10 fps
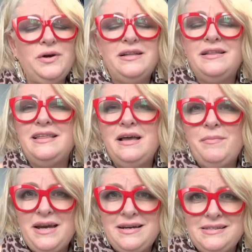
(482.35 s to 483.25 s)
And the thing
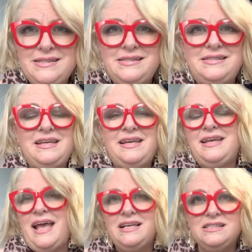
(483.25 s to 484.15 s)
about it is see,
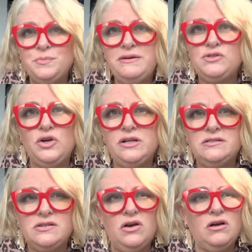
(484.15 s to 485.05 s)
case briefs
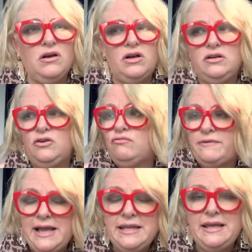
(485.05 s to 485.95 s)
aren't
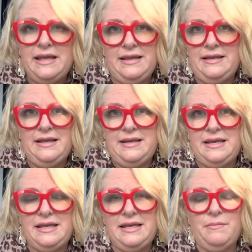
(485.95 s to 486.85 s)
graded in
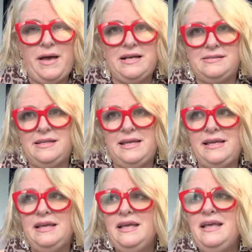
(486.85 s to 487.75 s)
any
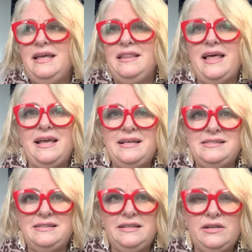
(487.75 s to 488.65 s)
capacity. Like,
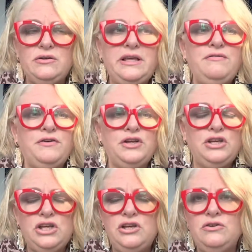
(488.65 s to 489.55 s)
it's literally for
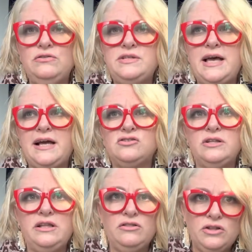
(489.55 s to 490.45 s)
you to
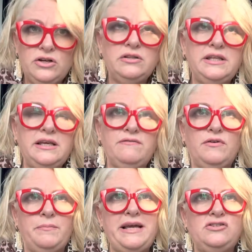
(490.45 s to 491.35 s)
actually learn the
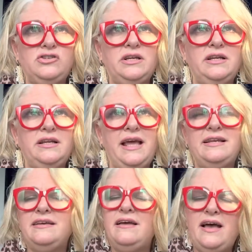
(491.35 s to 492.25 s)
information
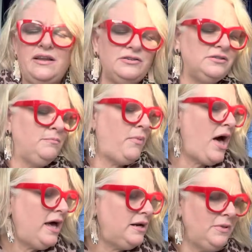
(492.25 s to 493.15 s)
and to the
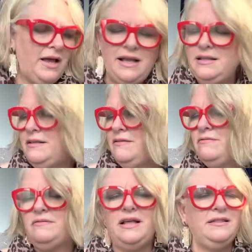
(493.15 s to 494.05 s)
bottom
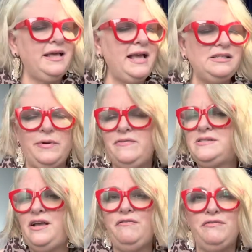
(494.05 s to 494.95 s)
line, the case brief
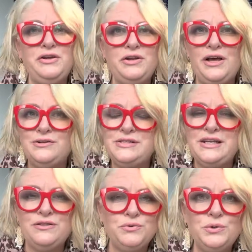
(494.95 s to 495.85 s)
is there for you to
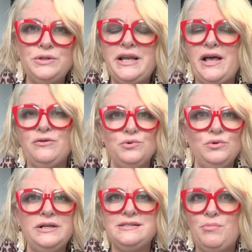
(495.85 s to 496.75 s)
understand the rule and how the
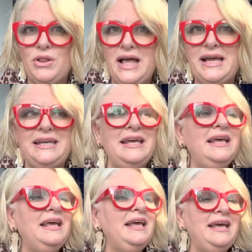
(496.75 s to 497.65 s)
rule is applied
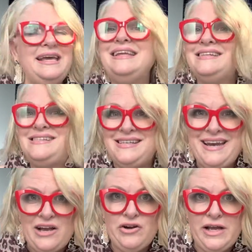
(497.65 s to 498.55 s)
in a
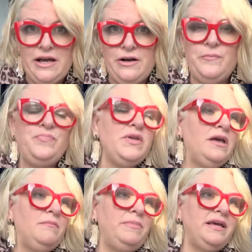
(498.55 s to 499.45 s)
scenario.
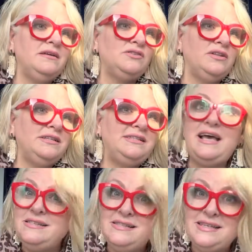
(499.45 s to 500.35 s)
Because on the
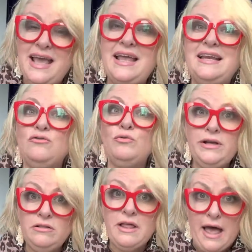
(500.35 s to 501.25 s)
test and in
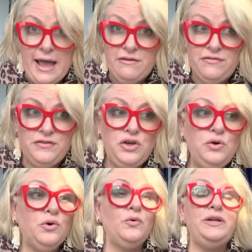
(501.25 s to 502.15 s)
real life,
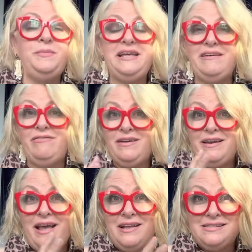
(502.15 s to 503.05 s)
you are going to be
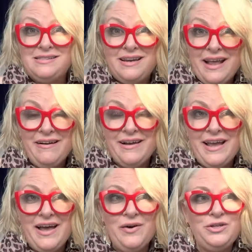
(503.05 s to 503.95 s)
given a
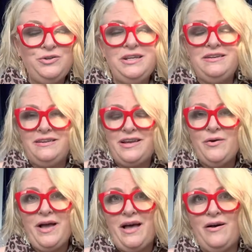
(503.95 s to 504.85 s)
scenario and you need to
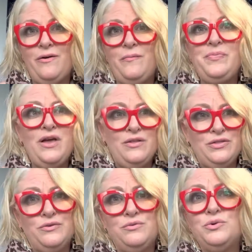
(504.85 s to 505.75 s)
know how
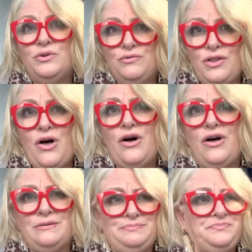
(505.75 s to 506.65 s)
the rule of
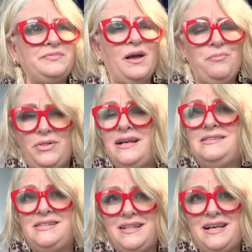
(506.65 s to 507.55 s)
law
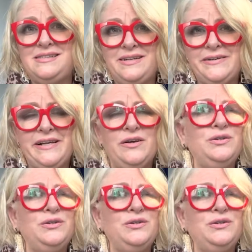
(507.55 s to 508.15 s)
applies to that scenario.